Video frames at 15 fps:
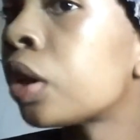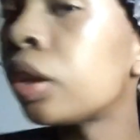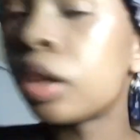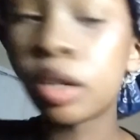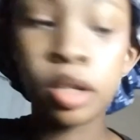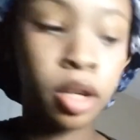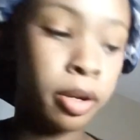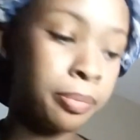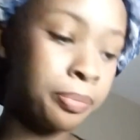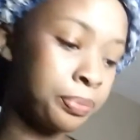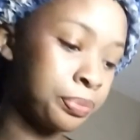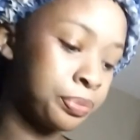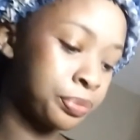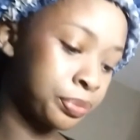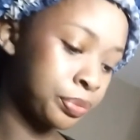There you go.
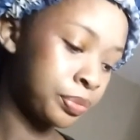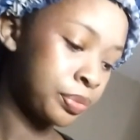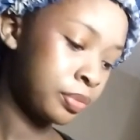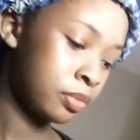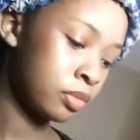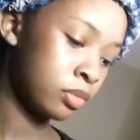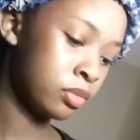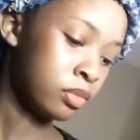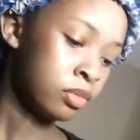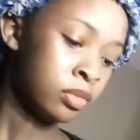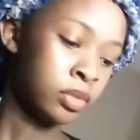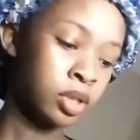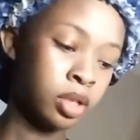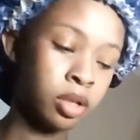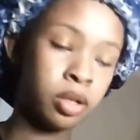
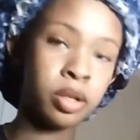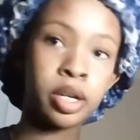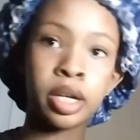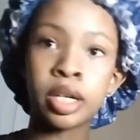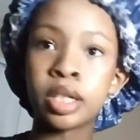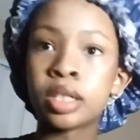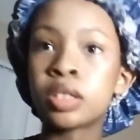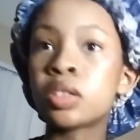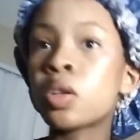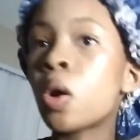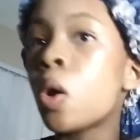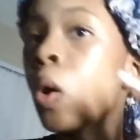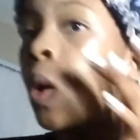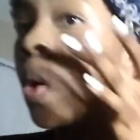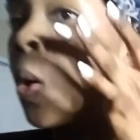Okay,
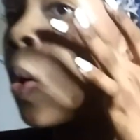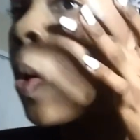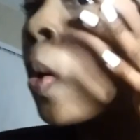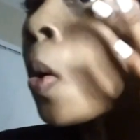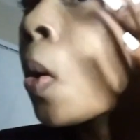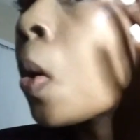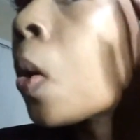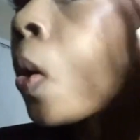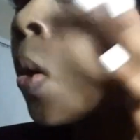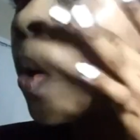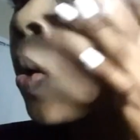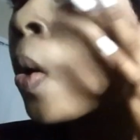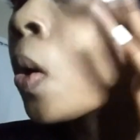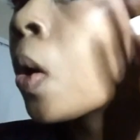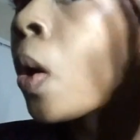so
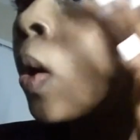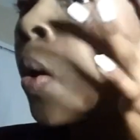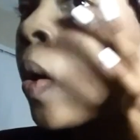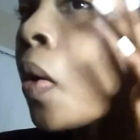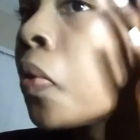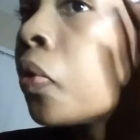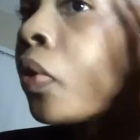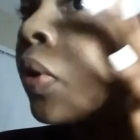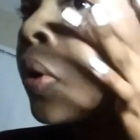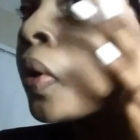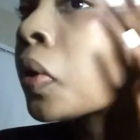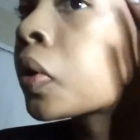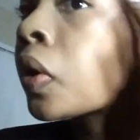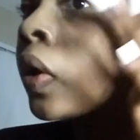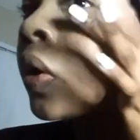and then I
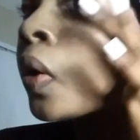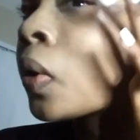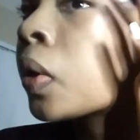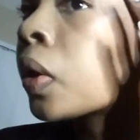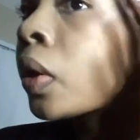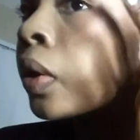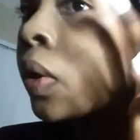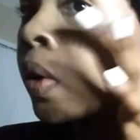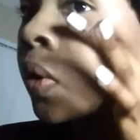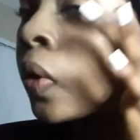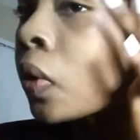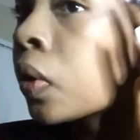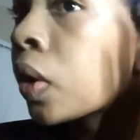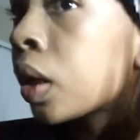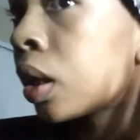just kind of go like
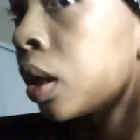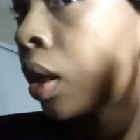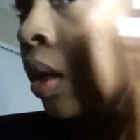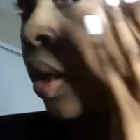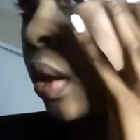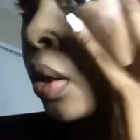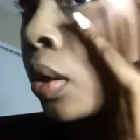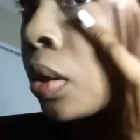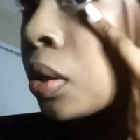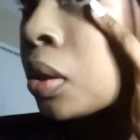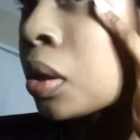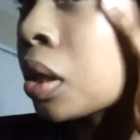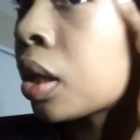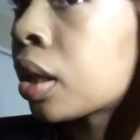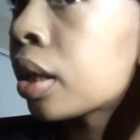this
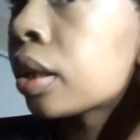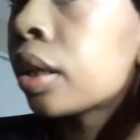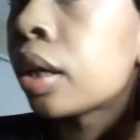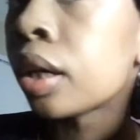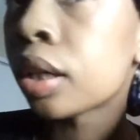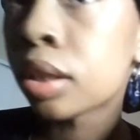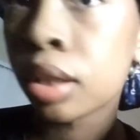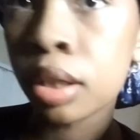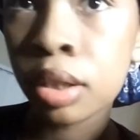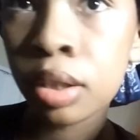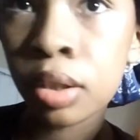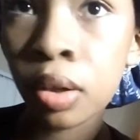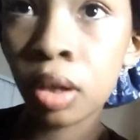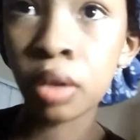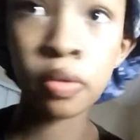just to get like the
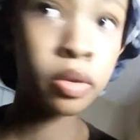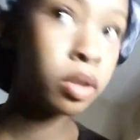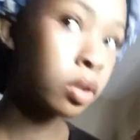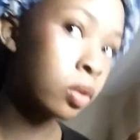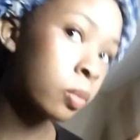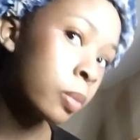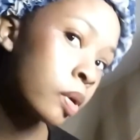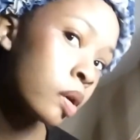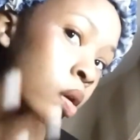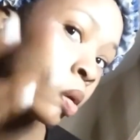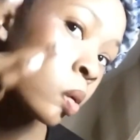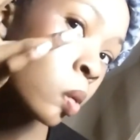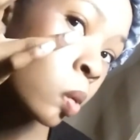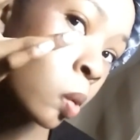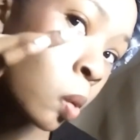excess off a little bit.
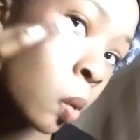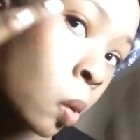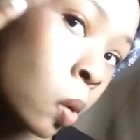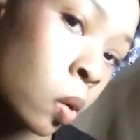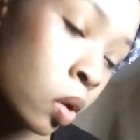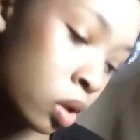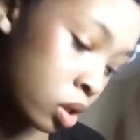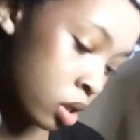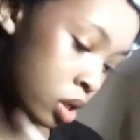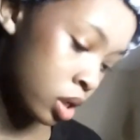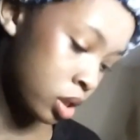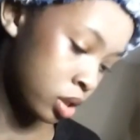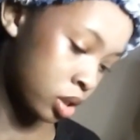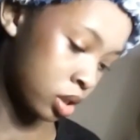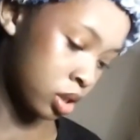
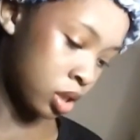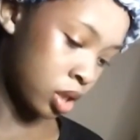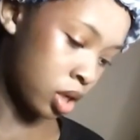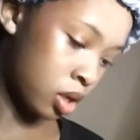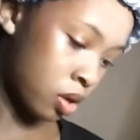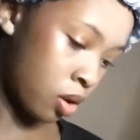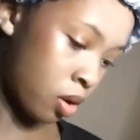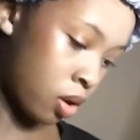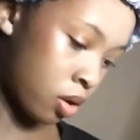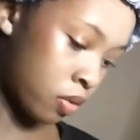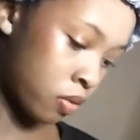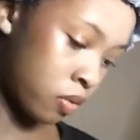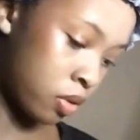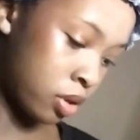Just to get it off.